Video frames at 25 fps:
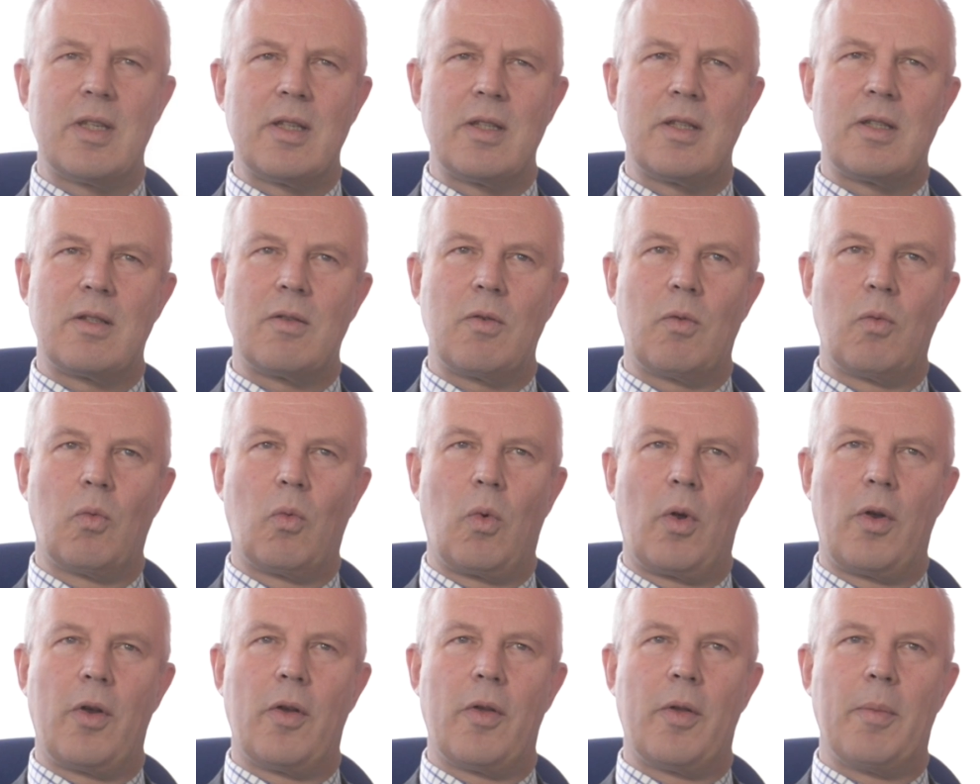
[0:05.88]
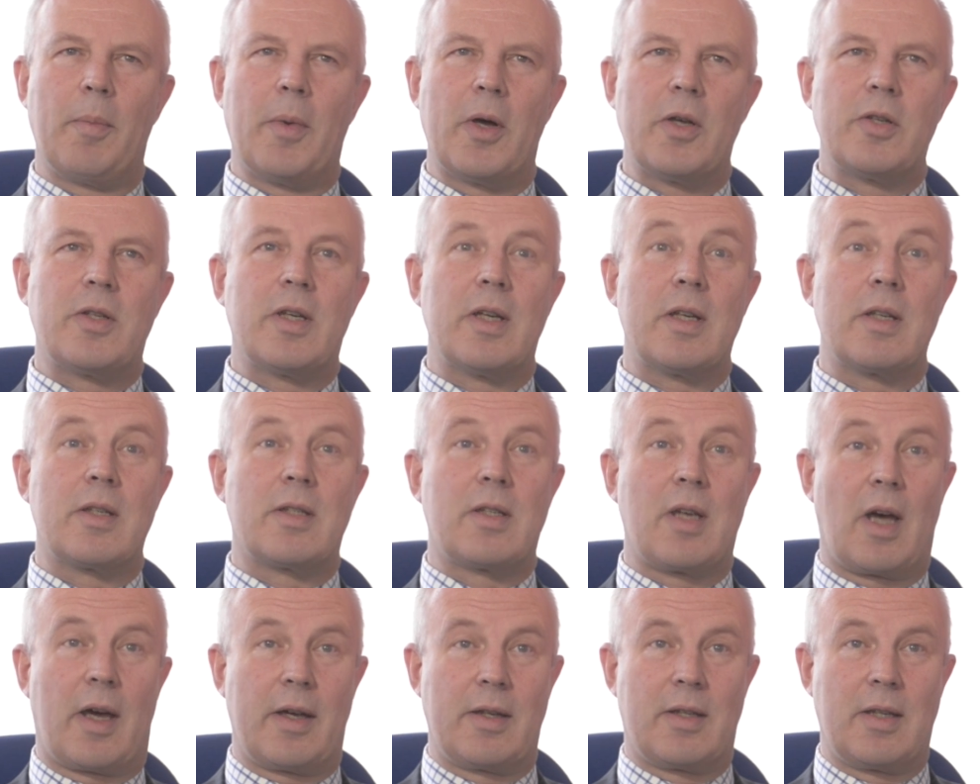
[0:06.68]
is one of the most
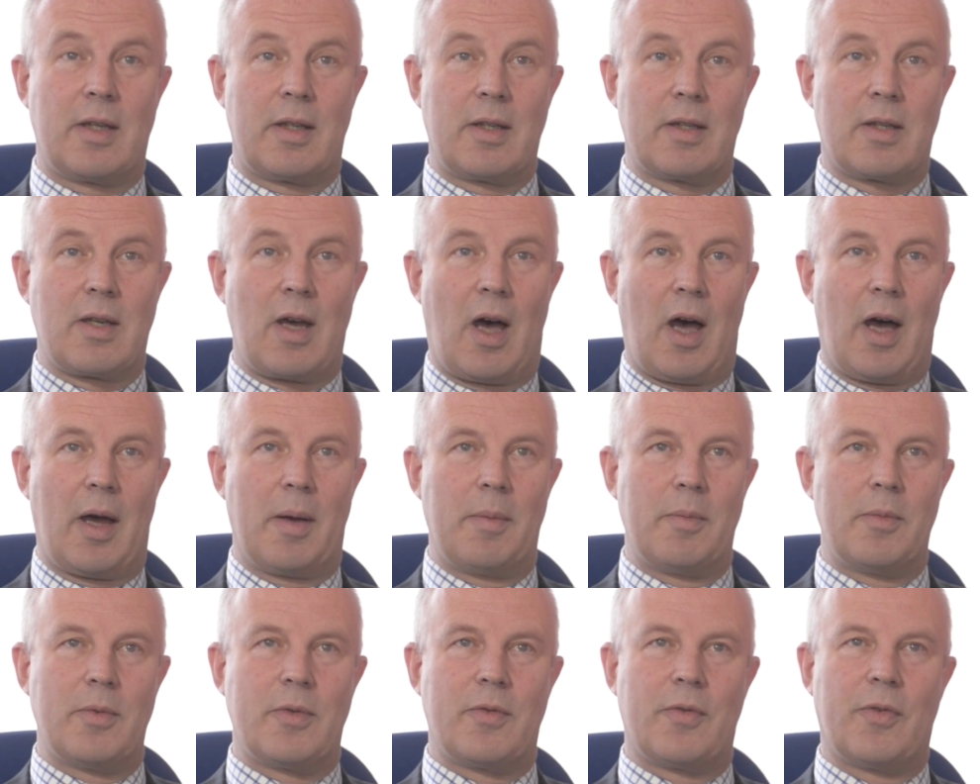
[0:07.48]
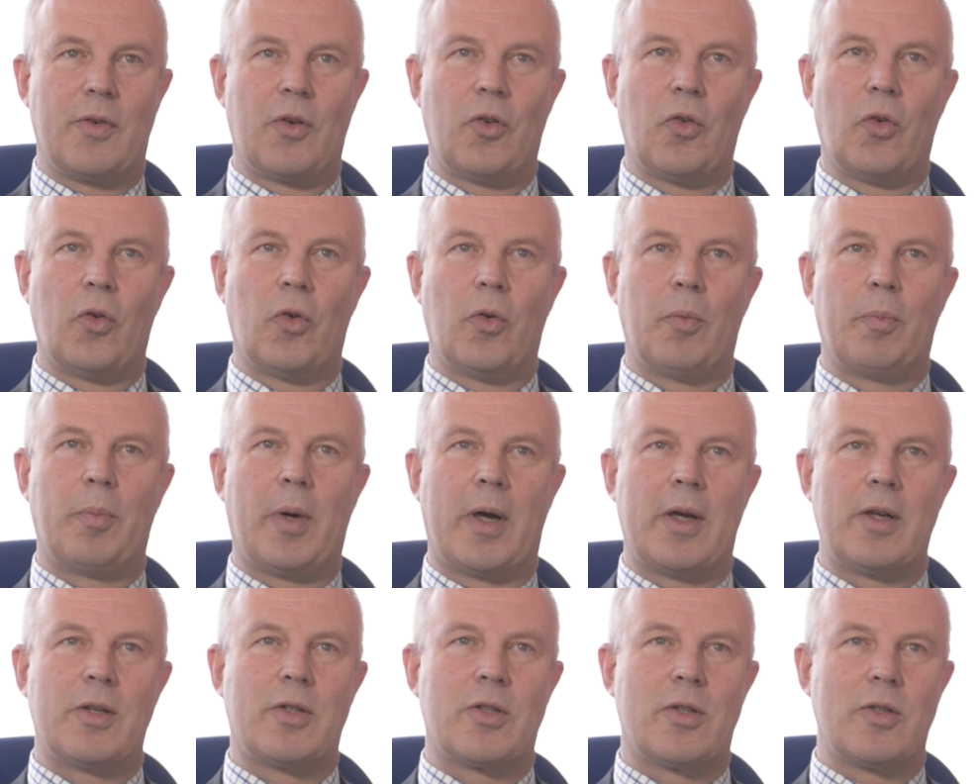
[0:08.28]
exciting times for
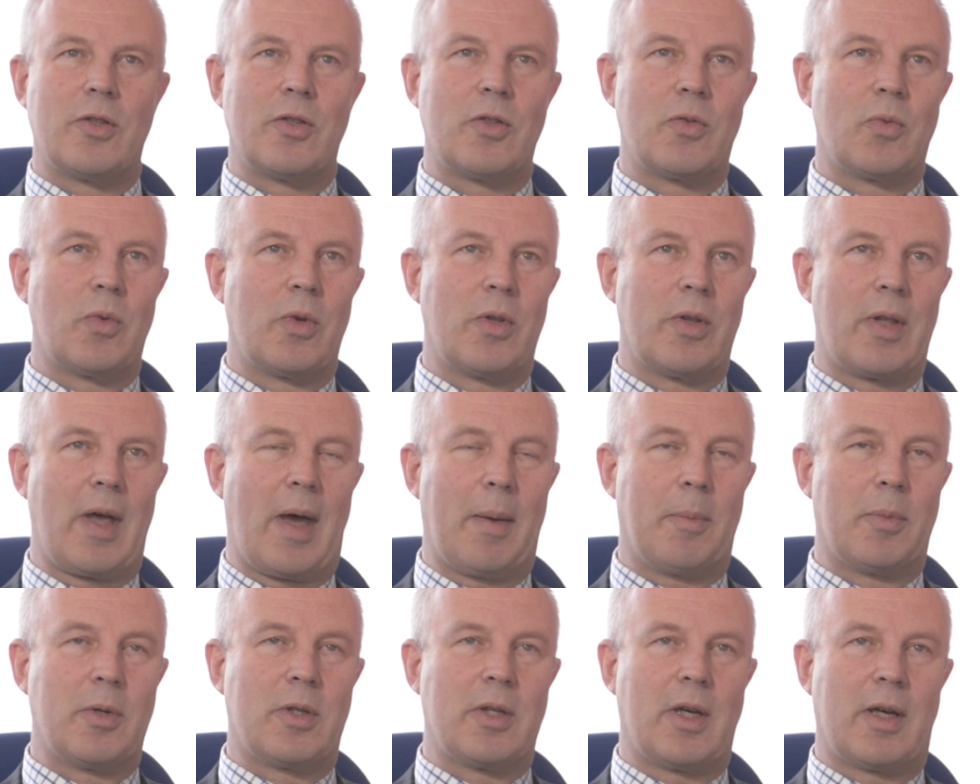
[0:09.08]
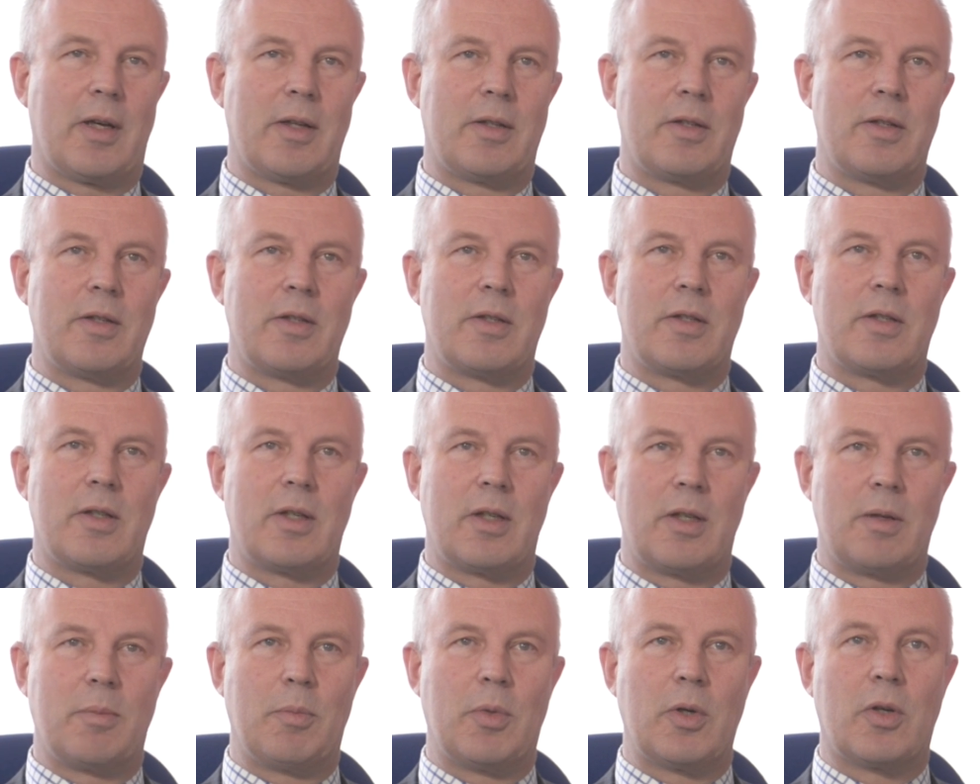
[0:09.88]
patients with hepatitis
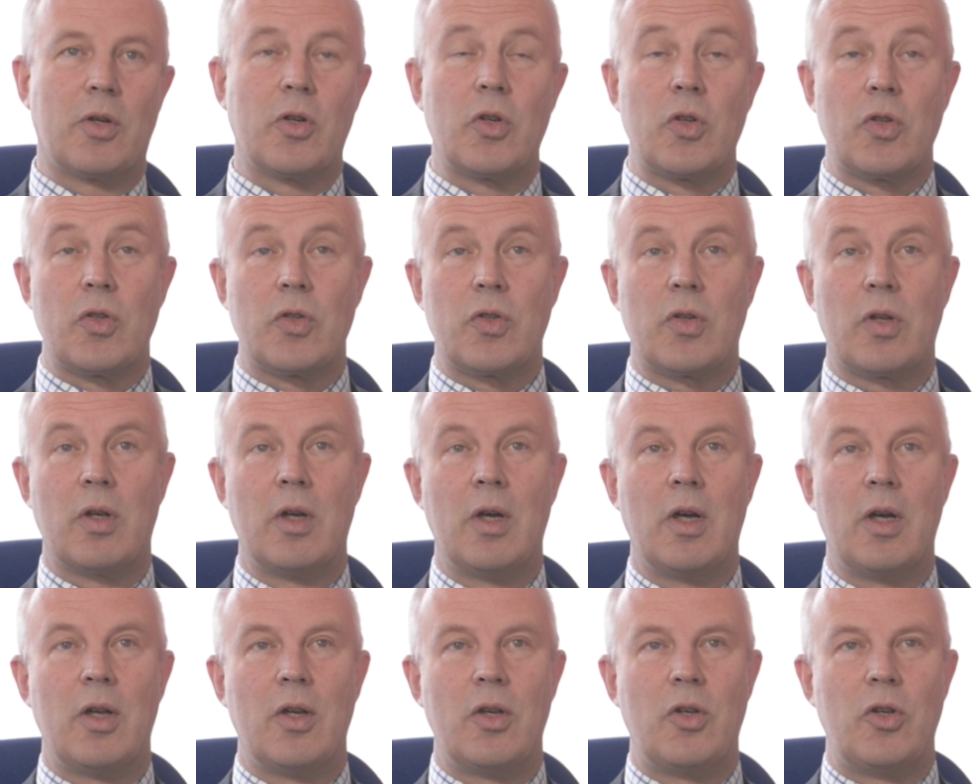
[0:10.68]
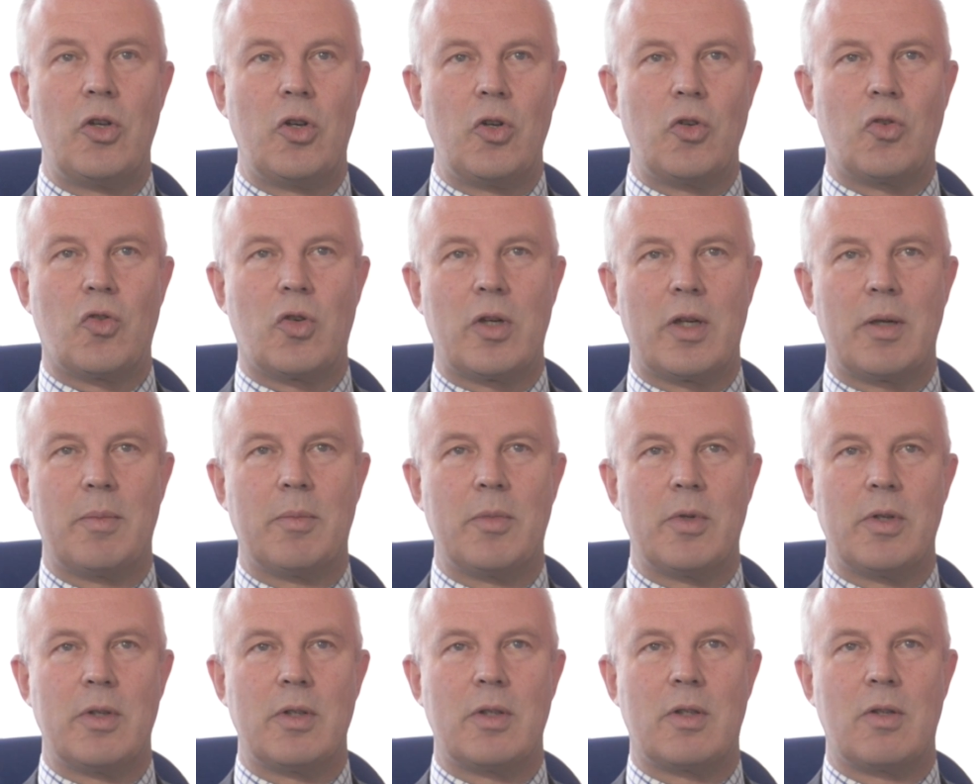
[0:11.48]
C because new
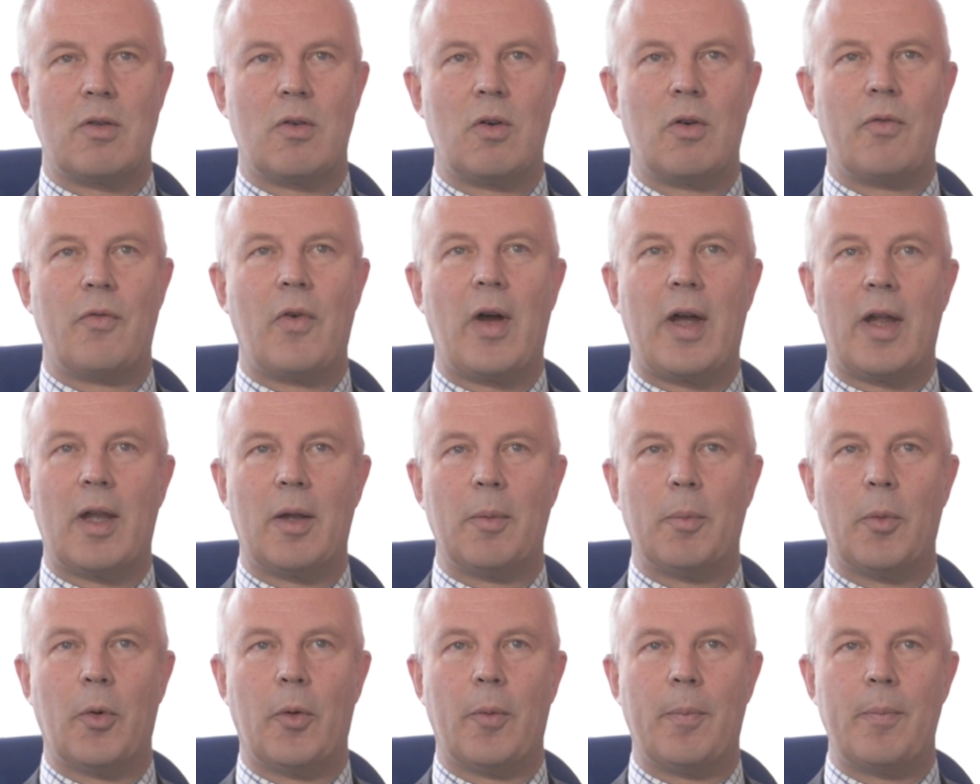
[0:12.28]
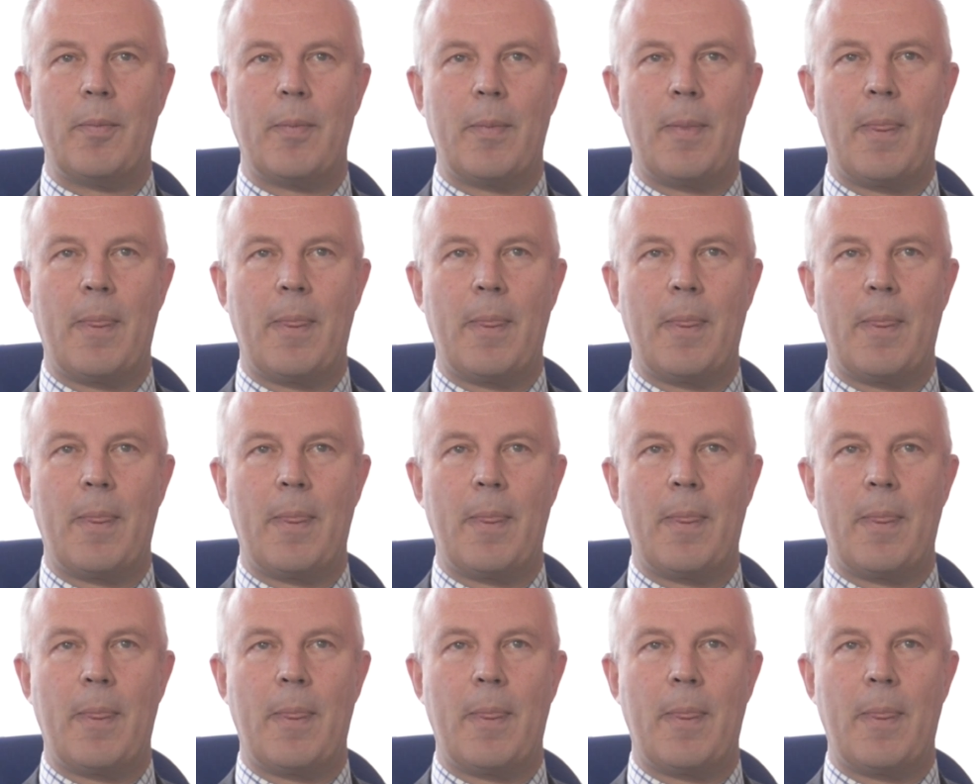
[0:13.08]
treatments are available.